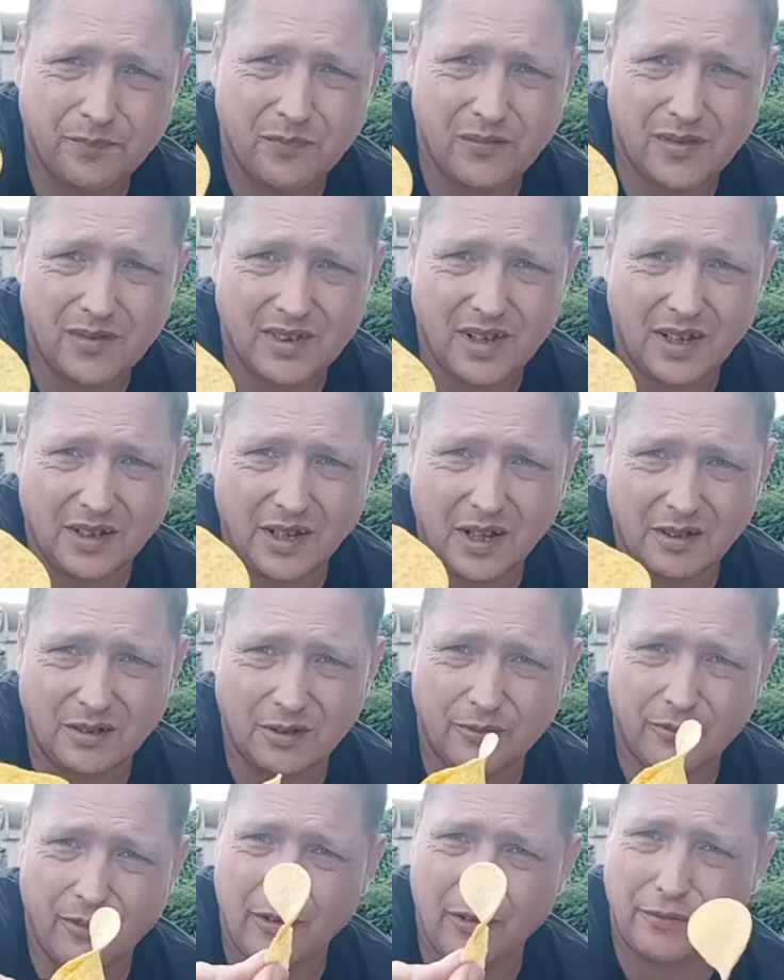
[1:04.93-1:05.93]
They don't look
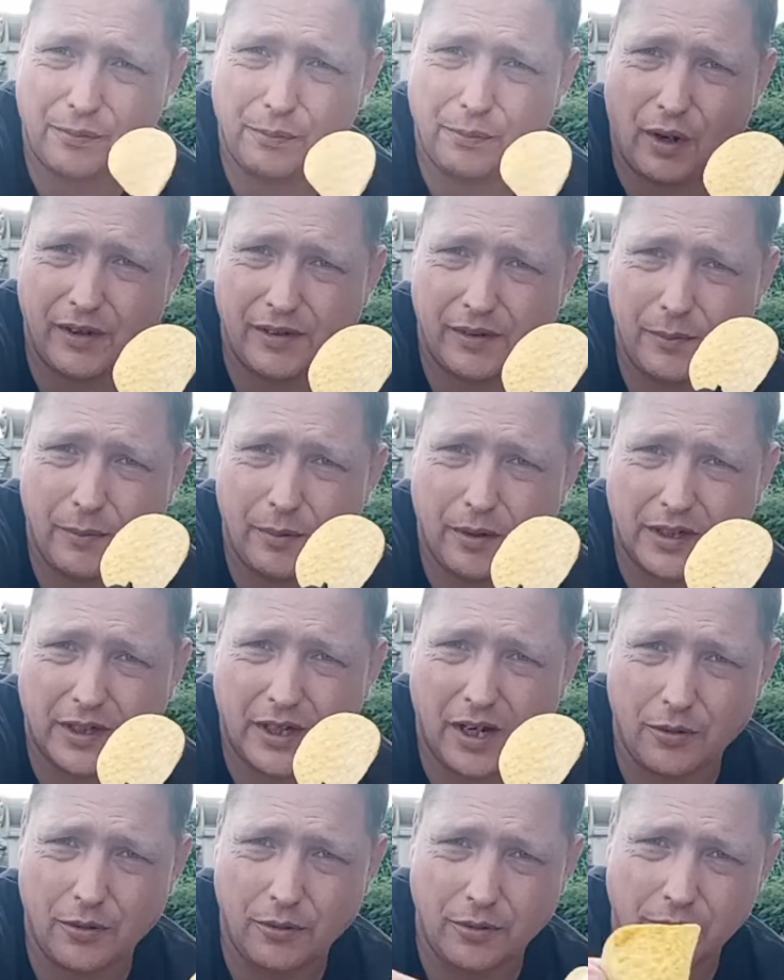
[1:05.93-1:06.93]
very spicy by the
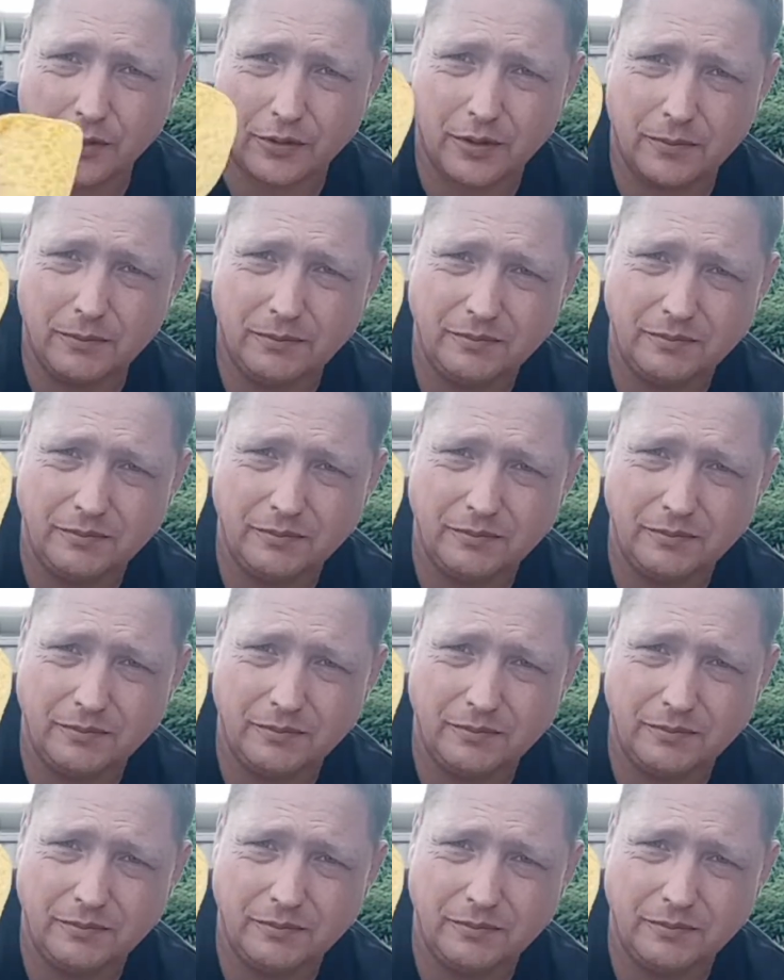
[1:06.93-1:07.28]
coating on them.